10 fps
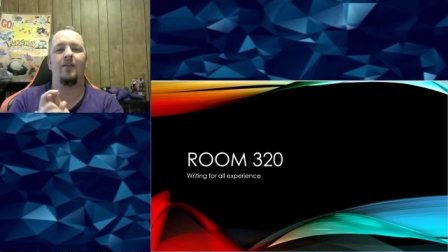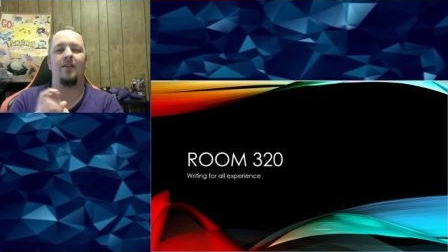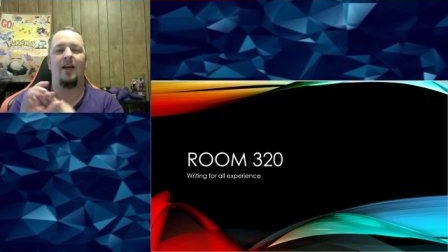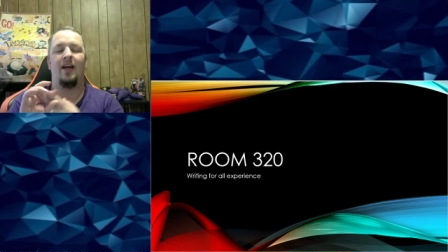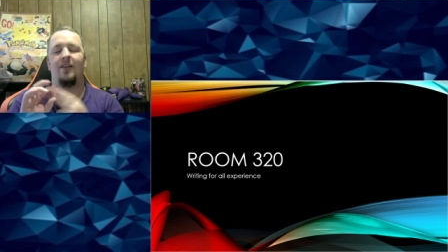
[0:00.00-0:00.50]

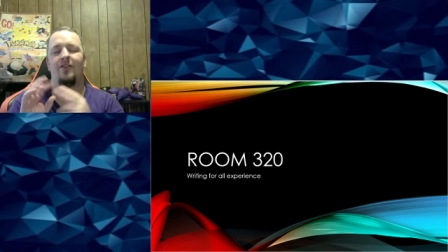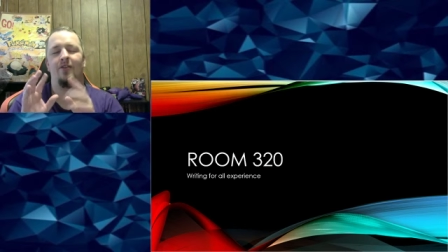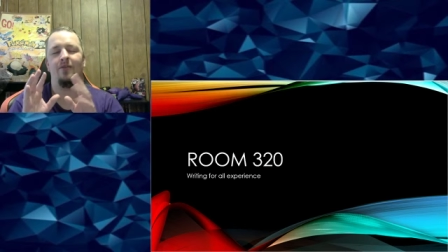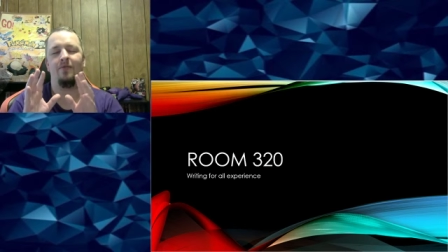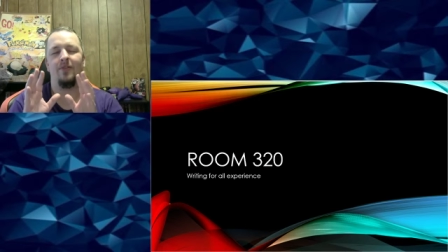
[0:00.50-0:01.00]
And
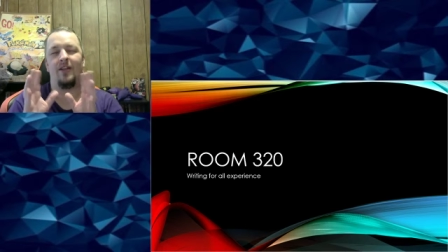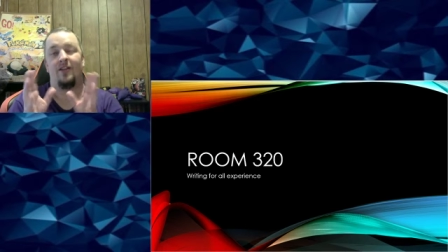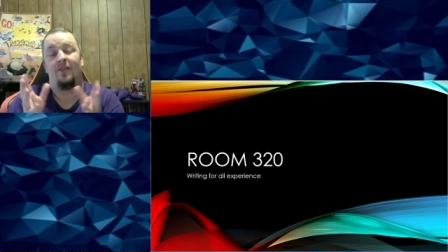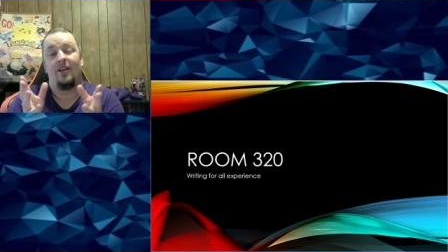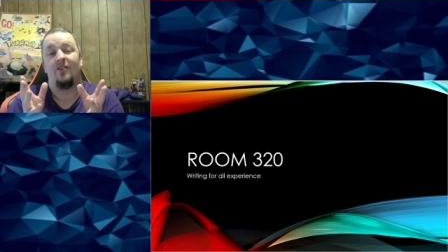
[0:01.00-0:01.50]
so this
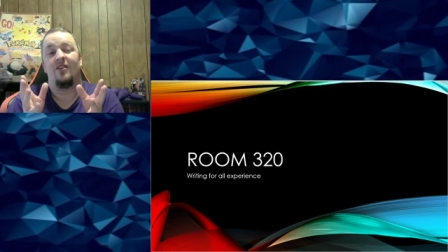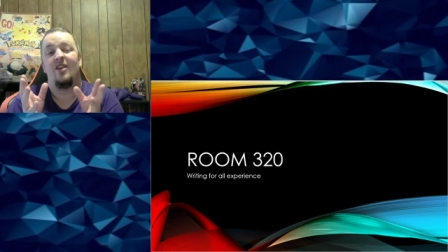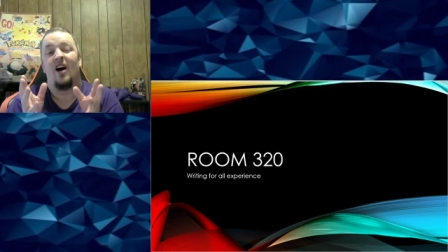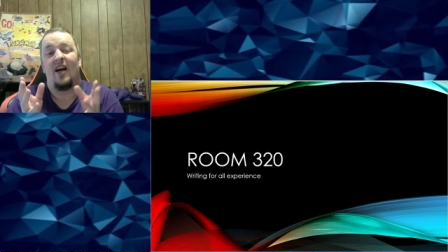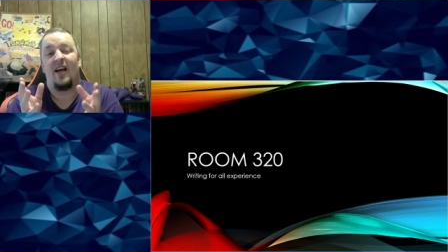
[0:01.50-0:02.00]
video is
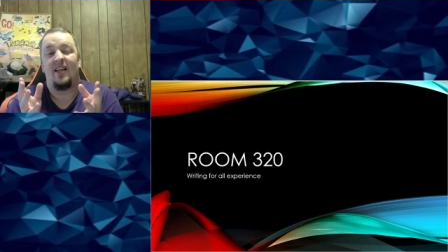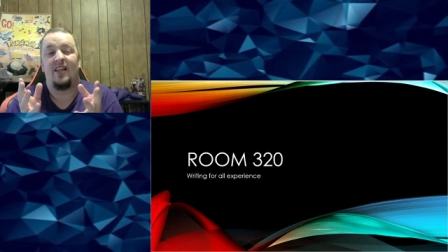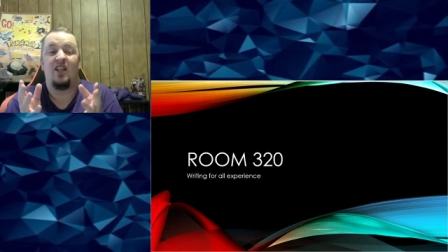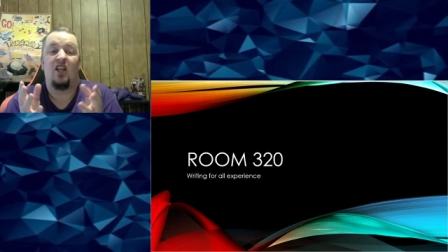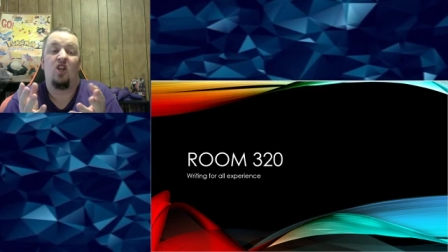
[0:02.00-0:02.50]
not
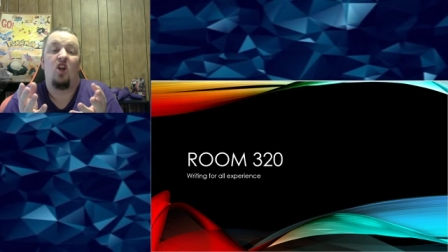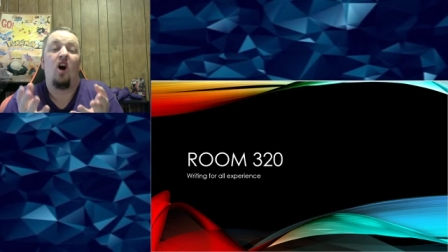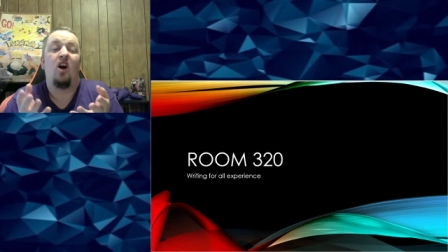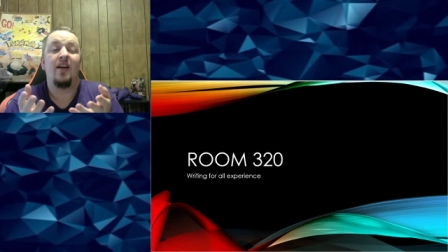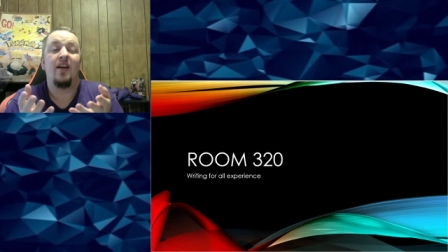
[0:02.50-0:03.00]
the
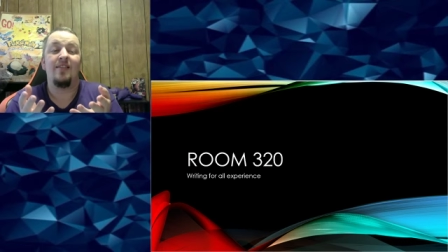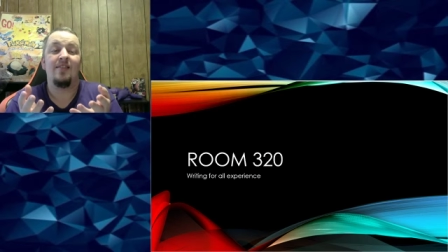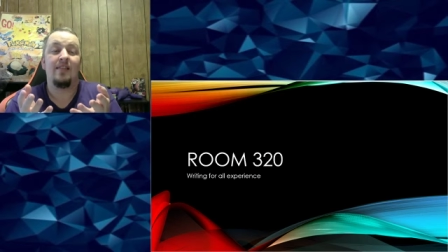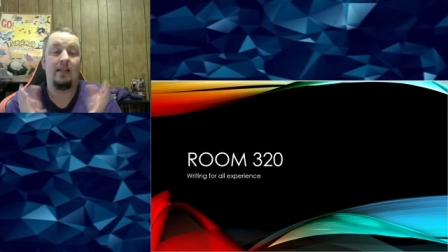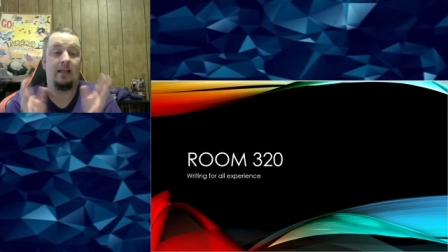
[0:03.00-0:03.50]

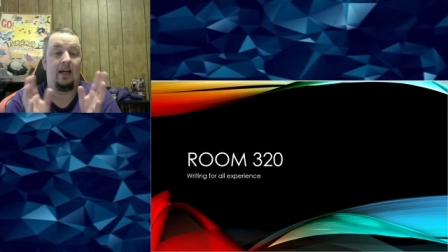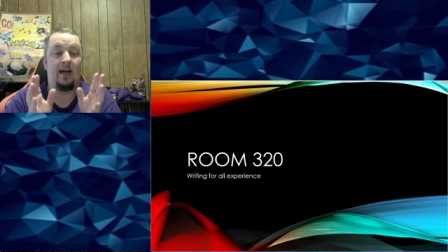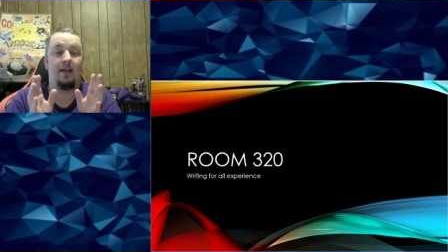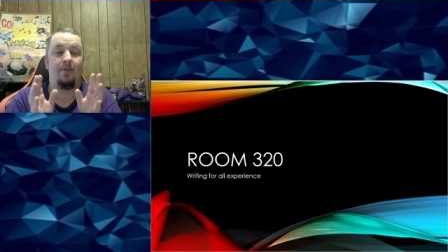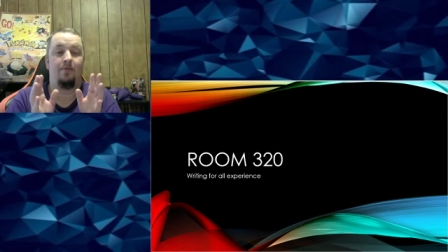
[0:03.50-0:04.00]
longest,
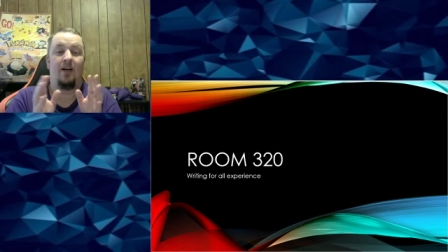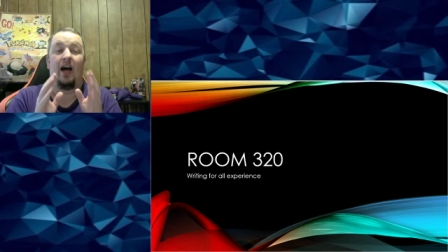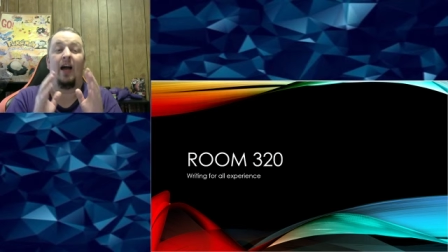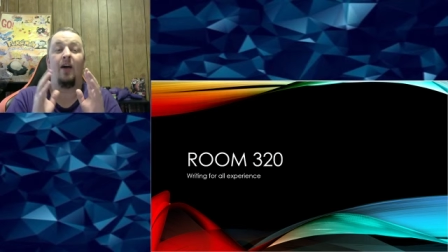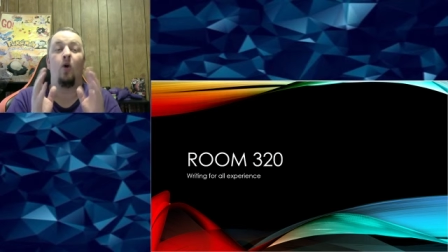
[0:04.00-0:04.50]
but
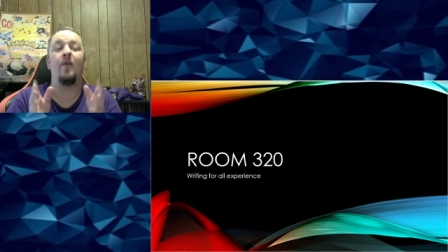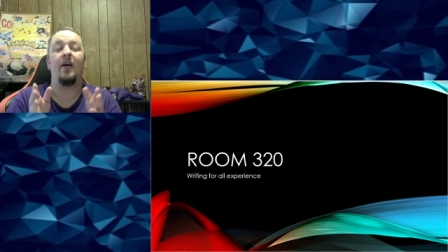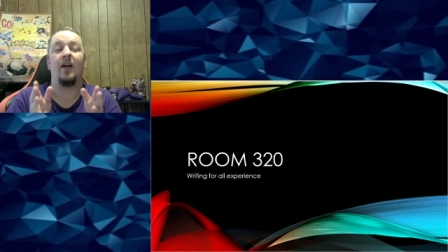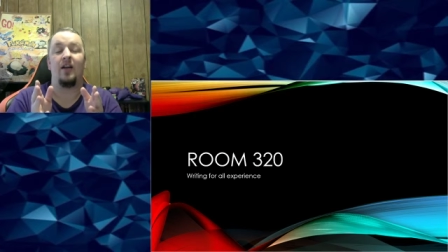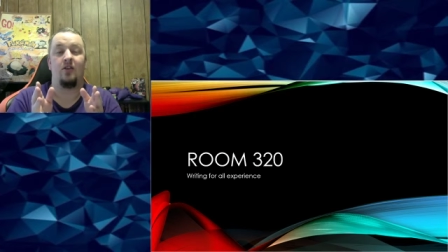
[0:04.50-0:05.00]
I hope I
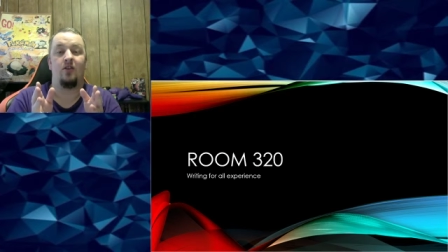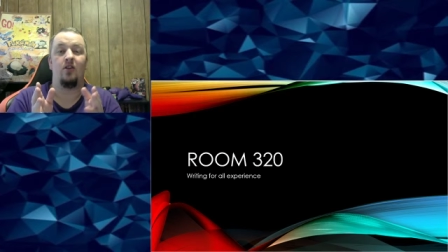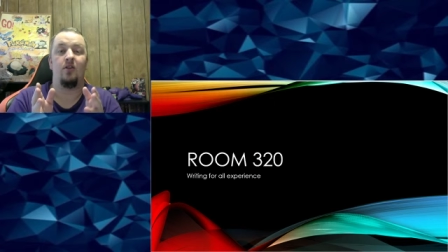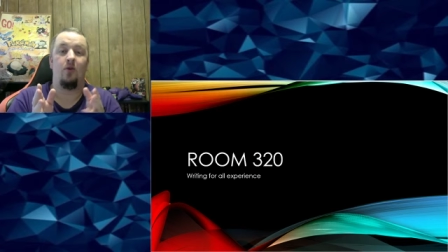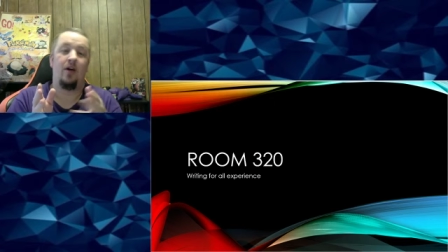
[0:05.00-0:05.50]
got to
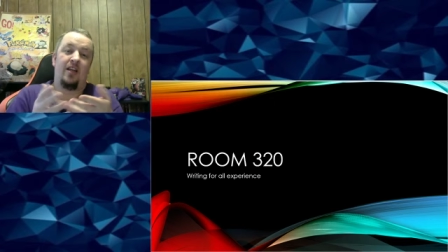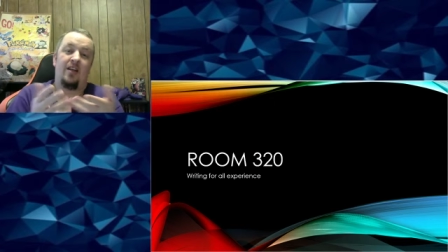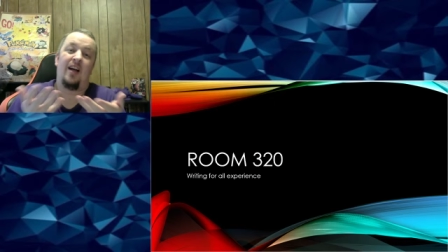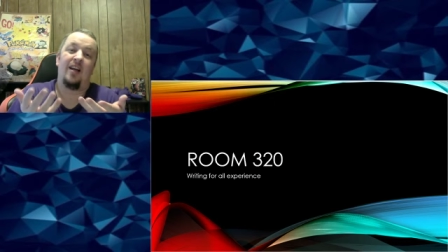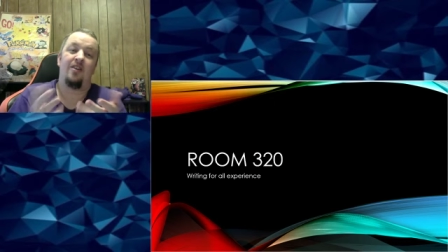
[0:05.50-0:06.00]
the point and you
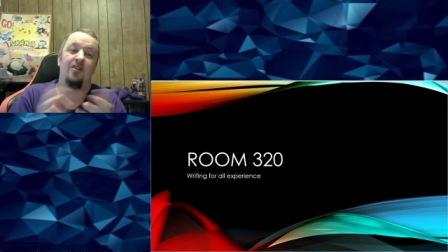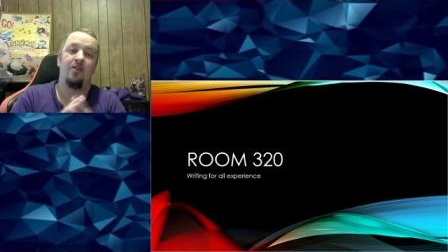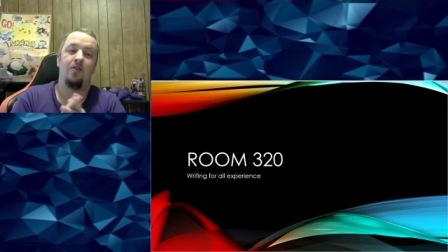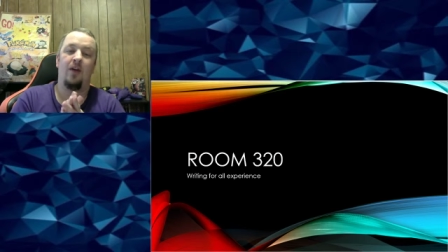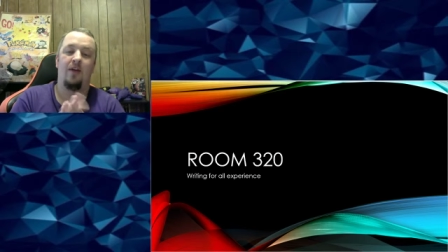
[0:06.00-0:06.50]
kind of
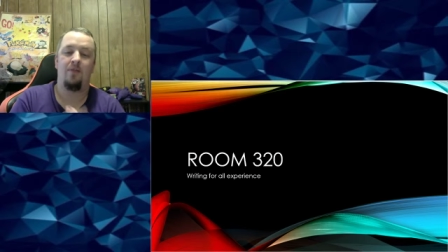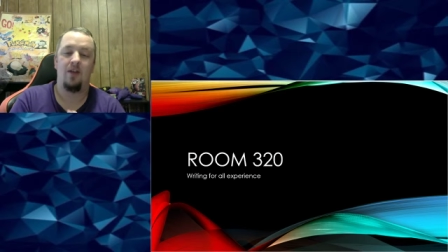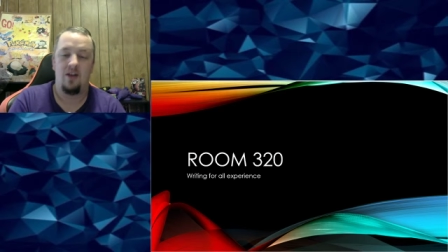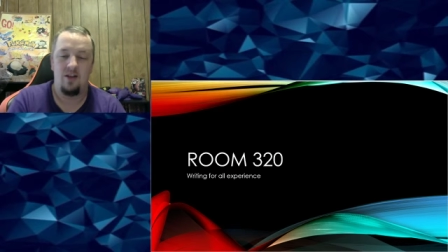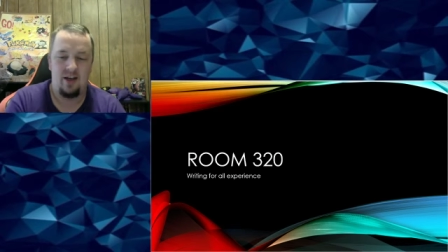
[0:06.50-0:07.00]
understood what I'm
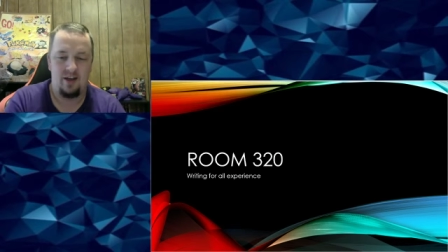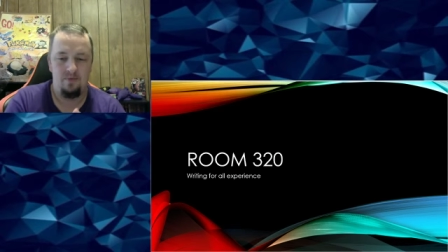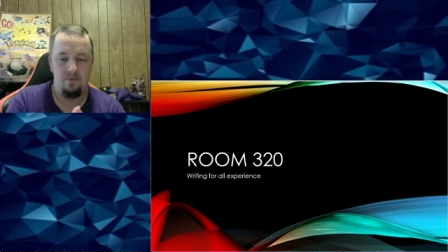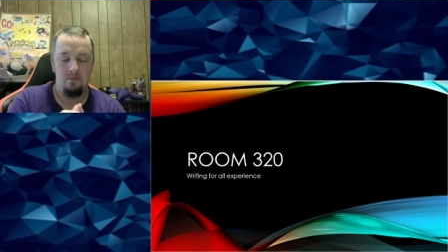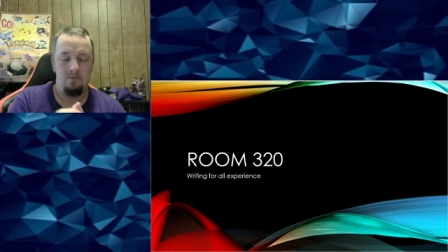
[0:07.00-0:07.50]
saying.
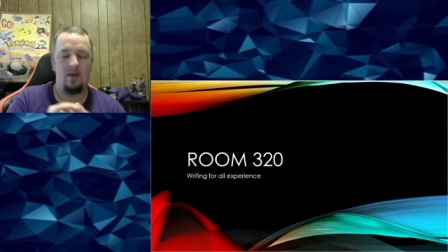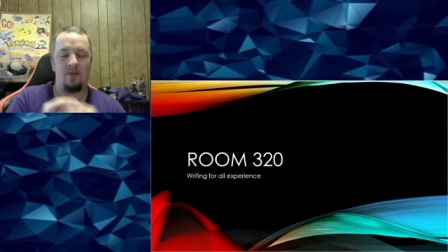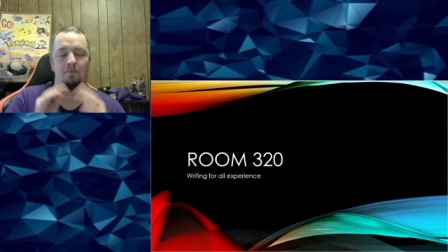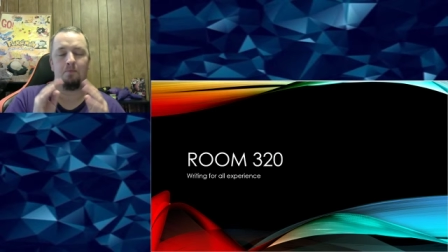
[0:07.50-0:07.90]
But